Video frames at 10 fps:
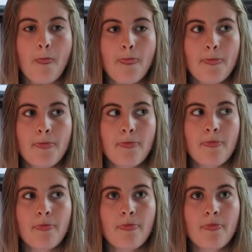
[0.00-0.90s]

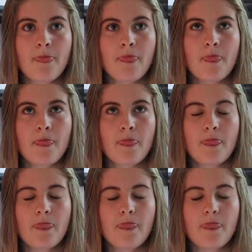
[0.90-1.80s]

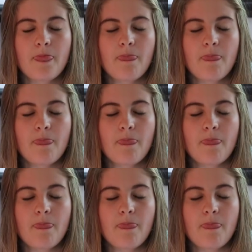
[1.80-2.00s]
(no one is talking)